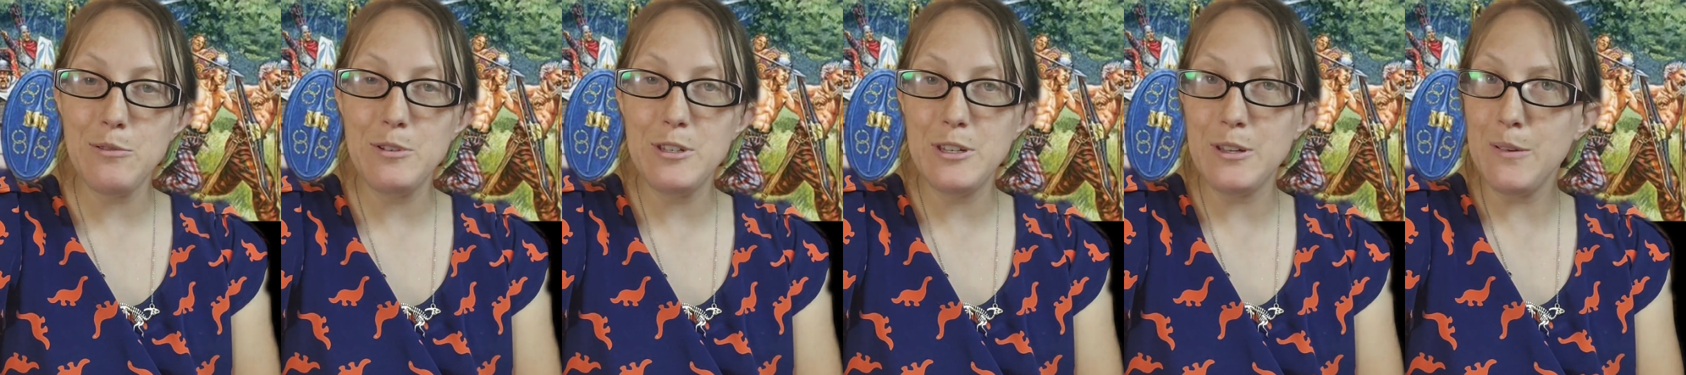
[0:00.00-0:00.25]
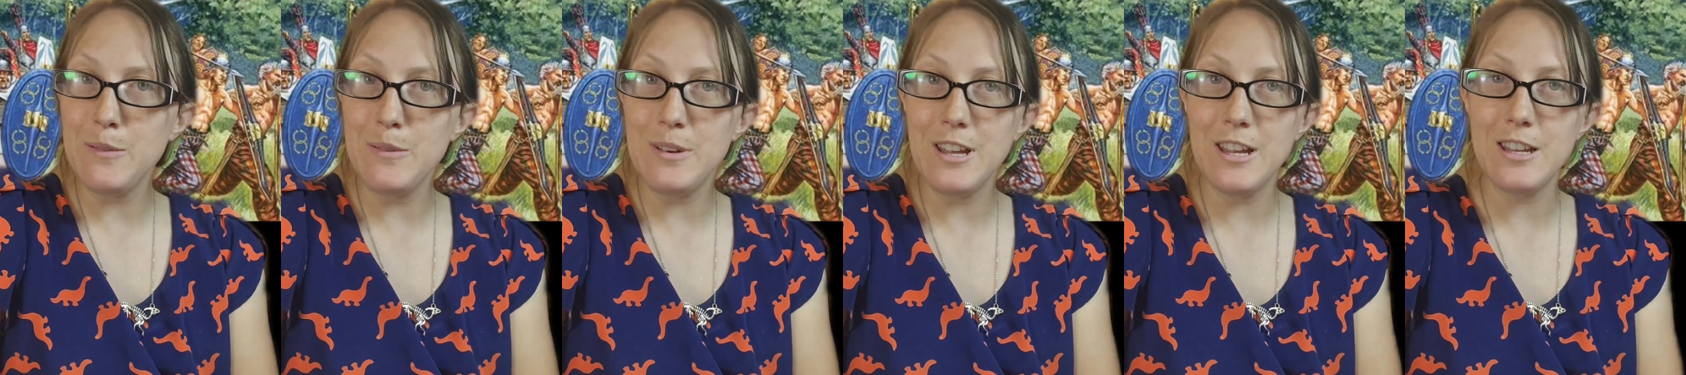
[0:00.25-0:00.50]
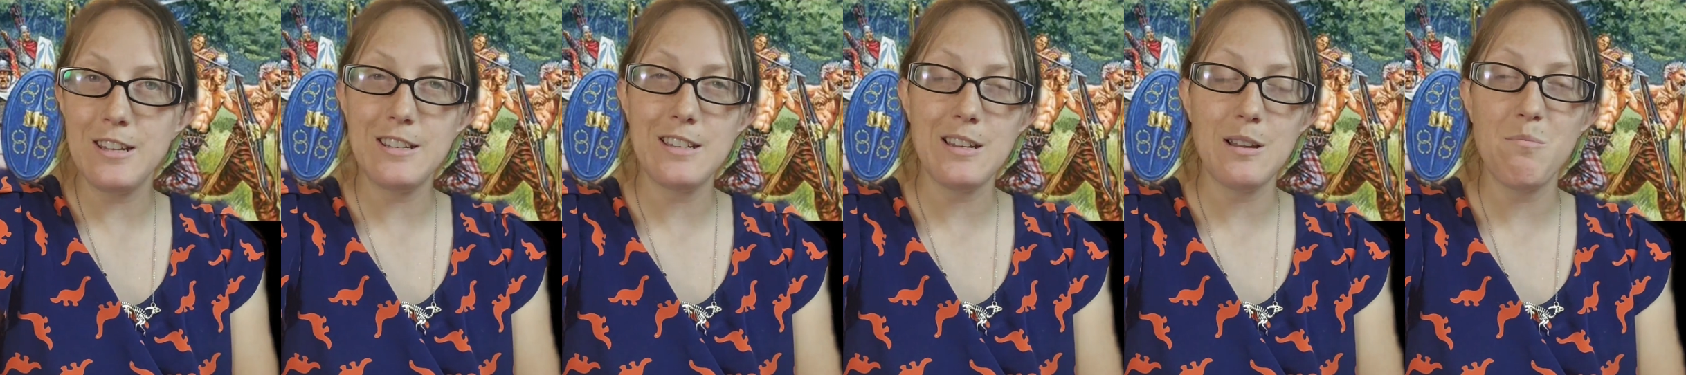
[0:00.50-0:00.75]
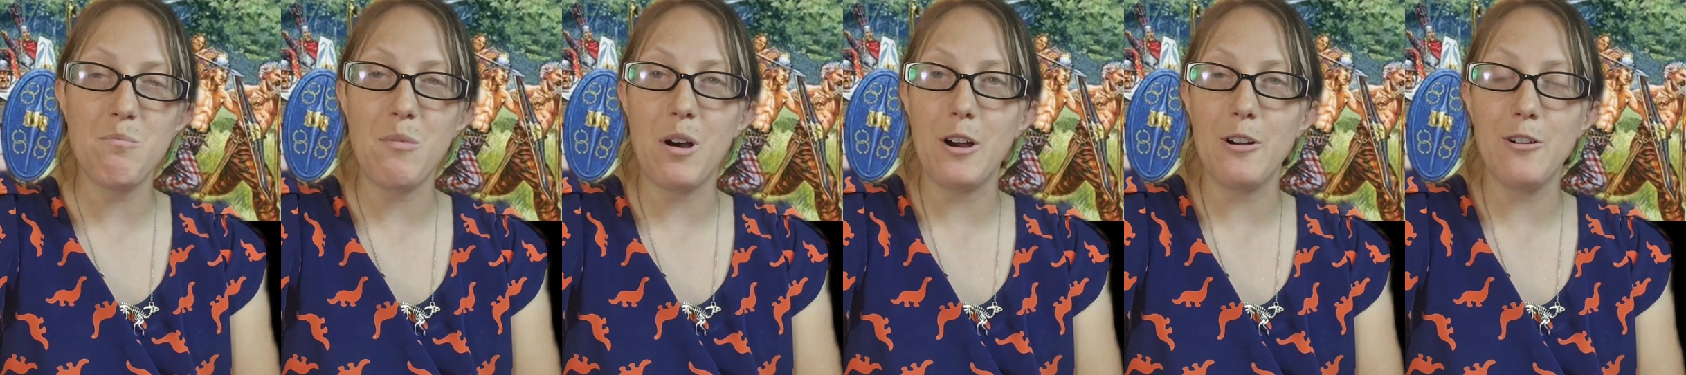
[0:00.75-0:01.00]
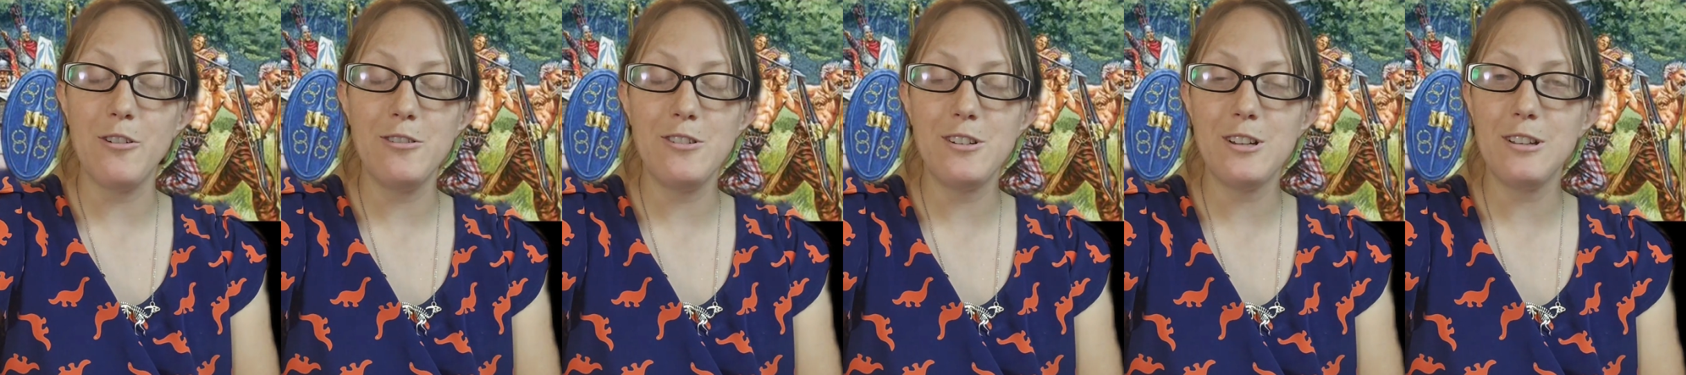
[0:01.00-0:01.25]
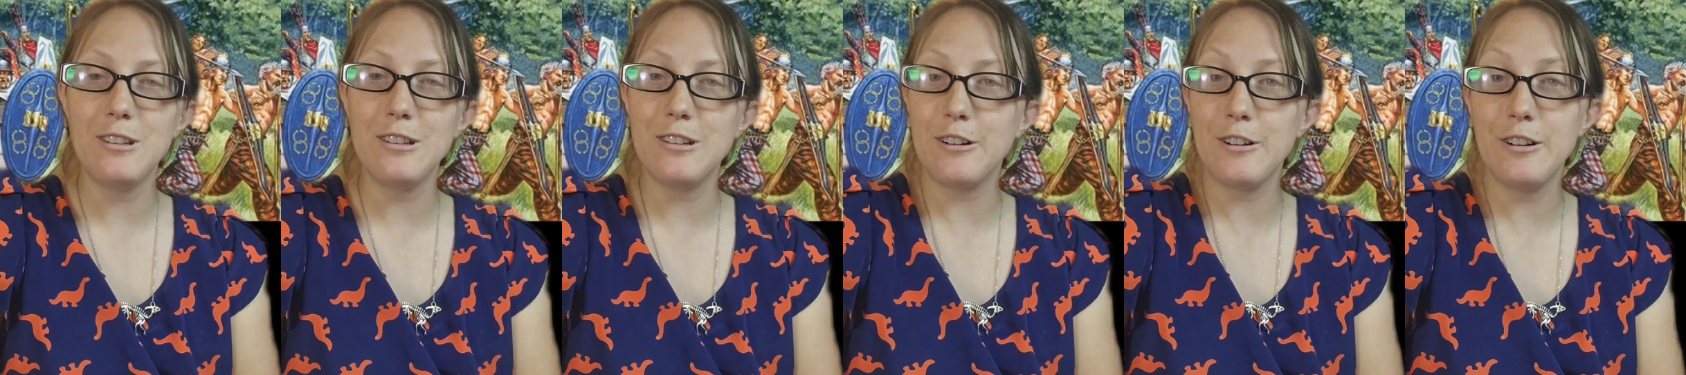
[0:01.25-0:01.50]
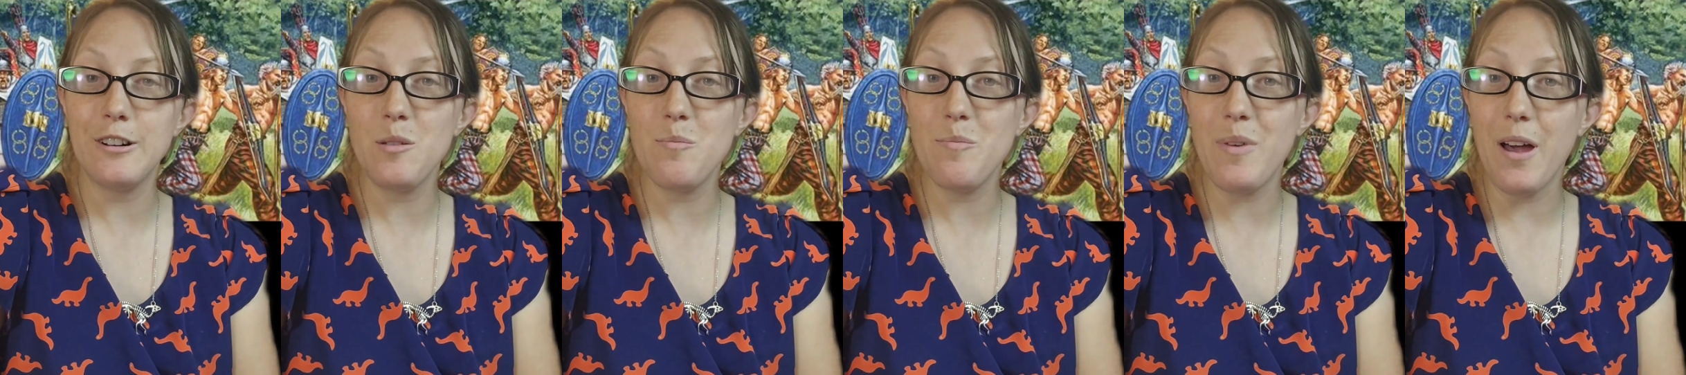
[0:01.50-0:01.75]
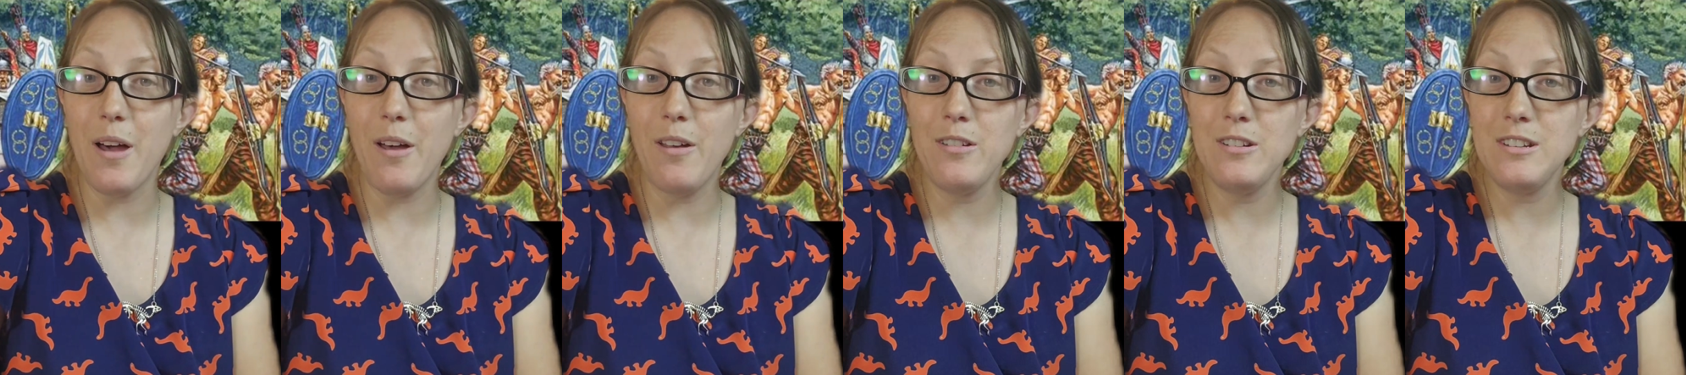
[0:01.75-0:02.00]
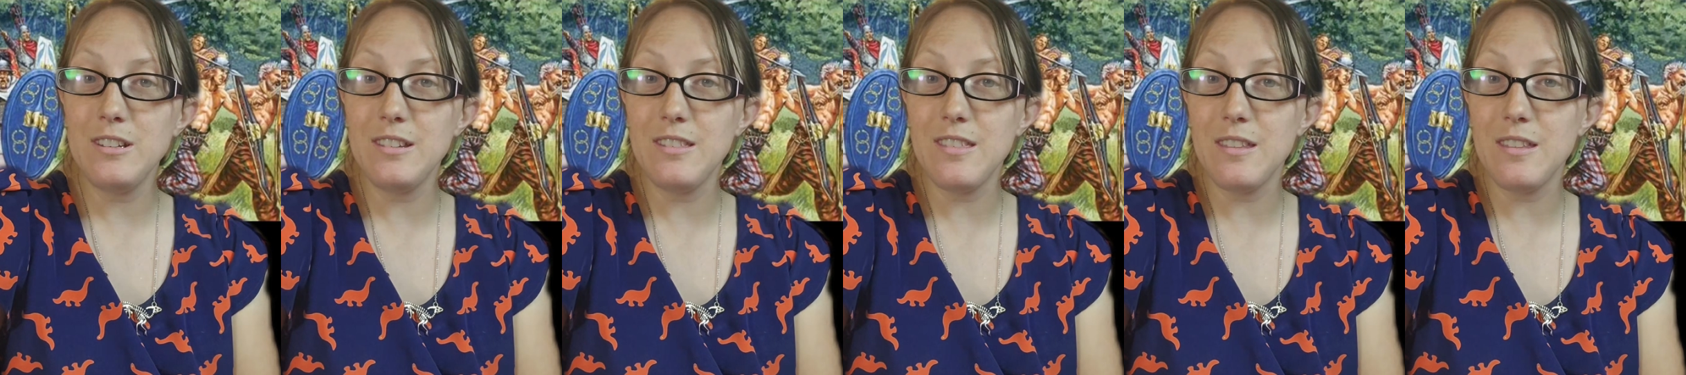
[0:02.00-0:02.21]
tune in tomorrow to learn about